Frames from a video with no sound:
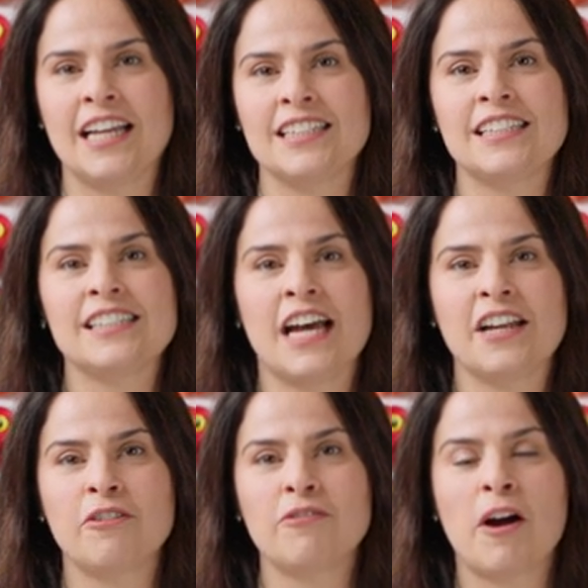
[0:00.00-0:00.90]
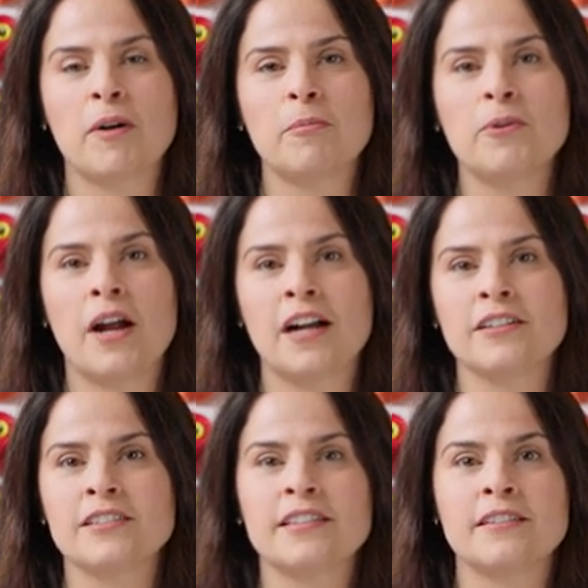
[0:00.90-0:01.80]
and the design of our
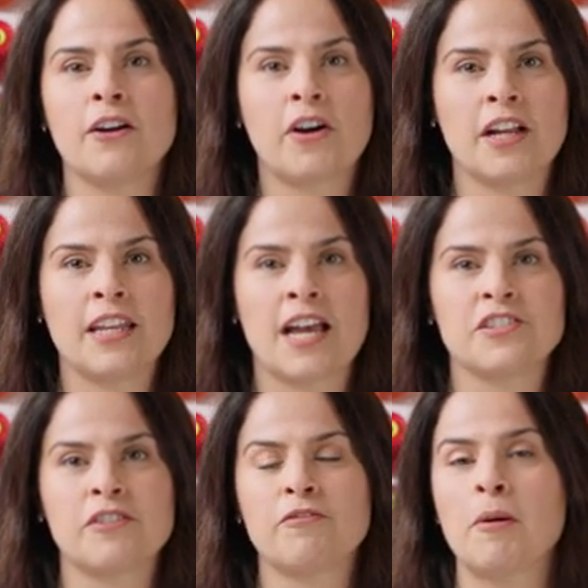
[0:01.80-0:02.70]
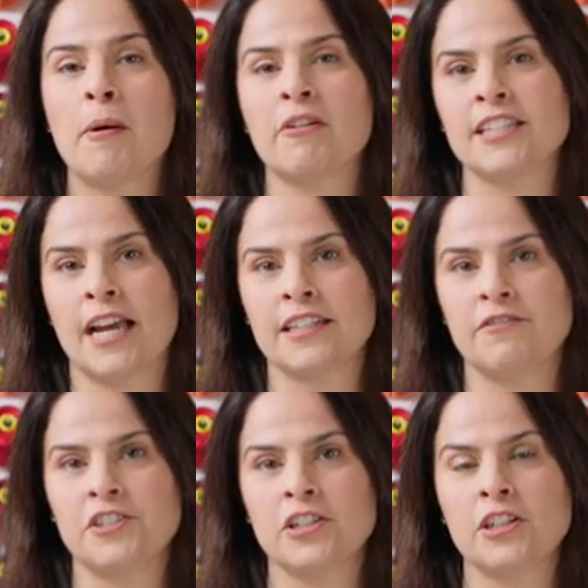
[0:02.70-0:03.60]
Burrard organizer from our tech
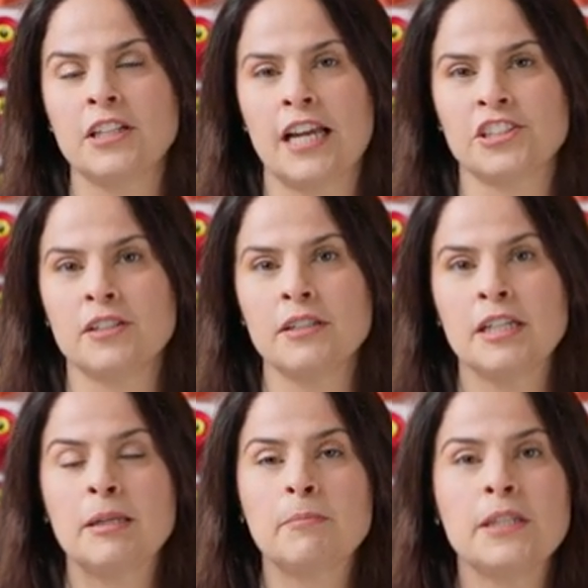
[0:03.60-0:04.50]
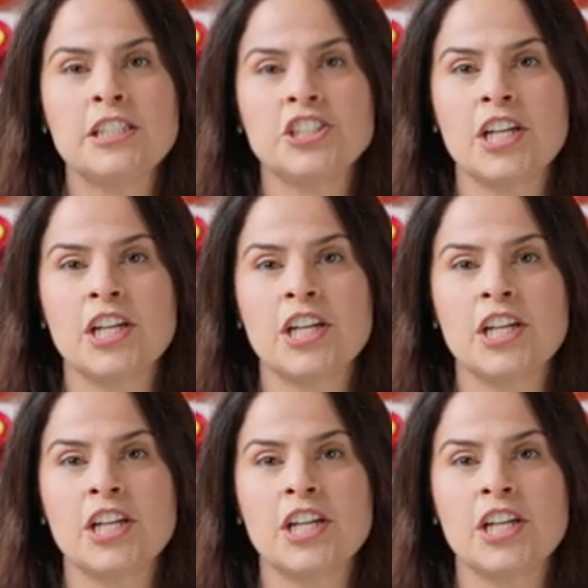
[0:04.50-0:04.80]
division collection, please